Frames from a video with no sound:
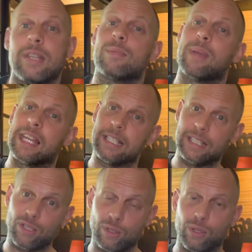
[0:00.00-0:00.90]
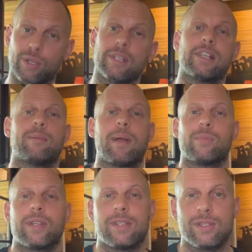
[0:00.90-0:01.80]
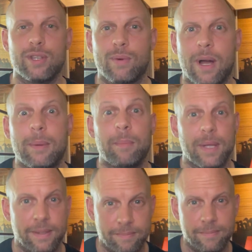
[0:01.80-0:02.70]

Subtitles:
This may lead you to earlier memories and so on, but